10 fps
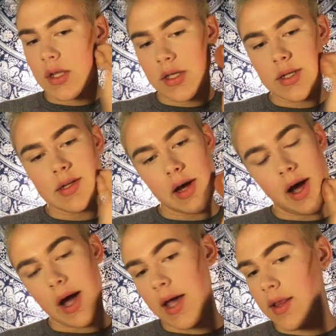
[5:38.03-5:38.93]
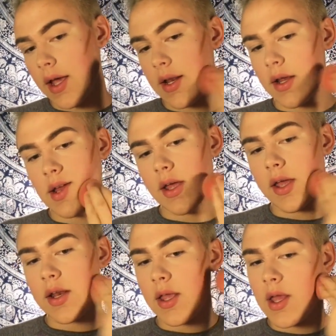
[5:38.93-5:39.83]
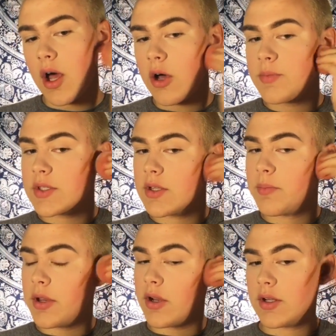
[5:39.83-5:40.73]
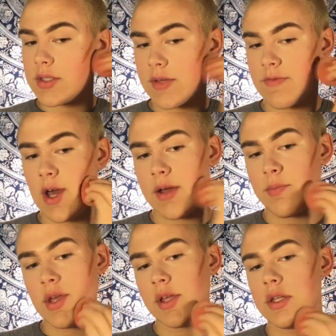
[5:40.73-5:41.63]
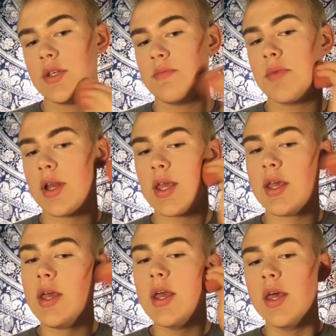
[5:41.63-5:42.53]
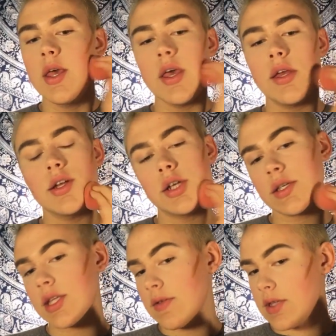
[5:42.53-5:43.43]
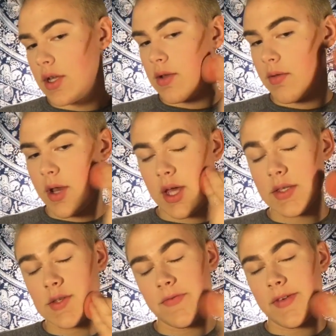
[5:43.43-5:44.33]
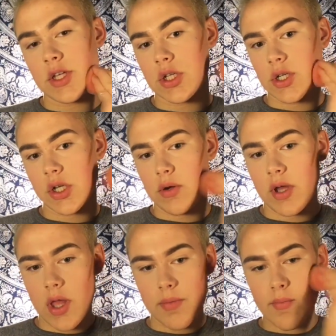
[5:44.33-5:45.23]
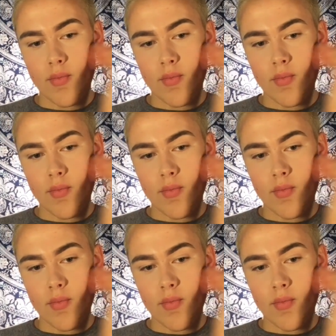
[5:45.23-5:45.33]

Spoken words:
is highlighted and it helps the appearance of not being too muddy, and it just gives it a nice feature to it.